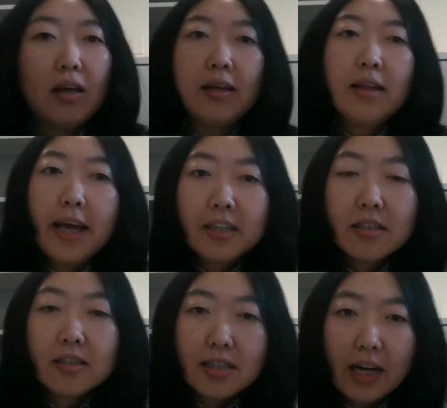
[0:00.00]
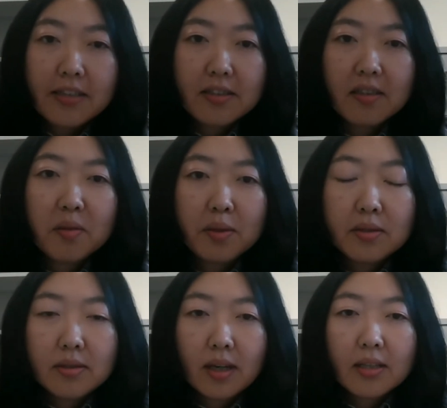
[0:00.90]
And exercise,
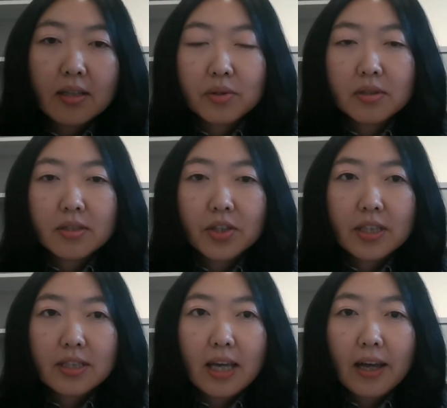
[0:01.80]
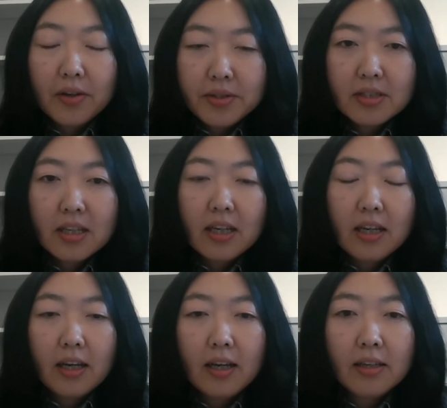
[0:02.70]
the students' health
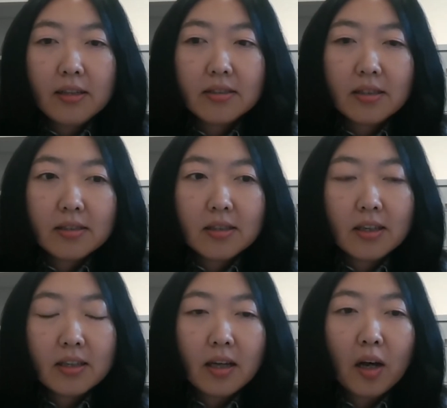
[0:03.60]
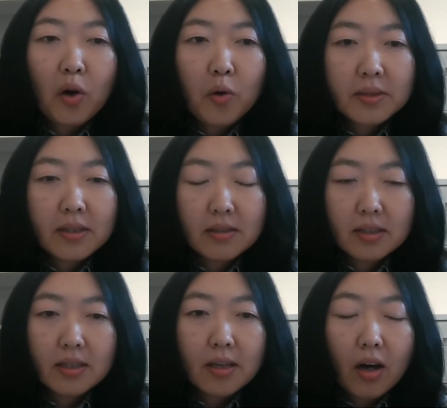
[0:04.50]
in the home
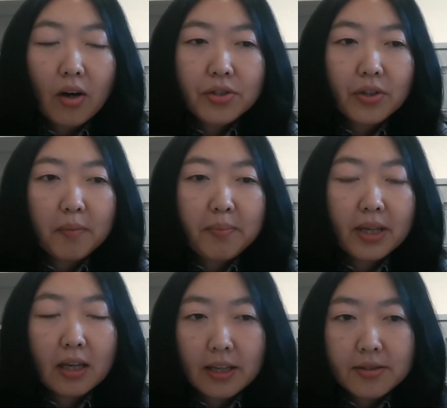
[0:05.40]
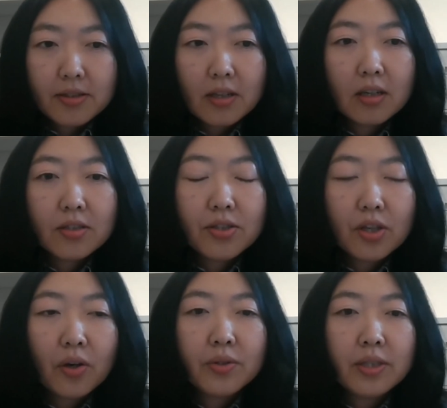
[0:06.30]
is also a big concern.
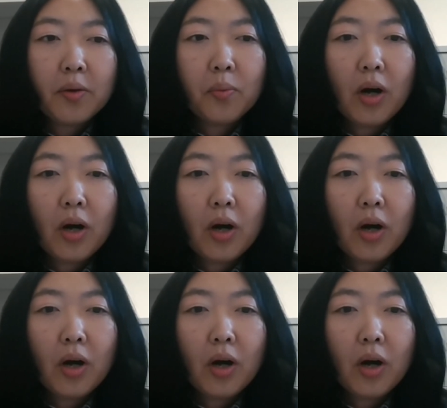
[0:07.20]
So they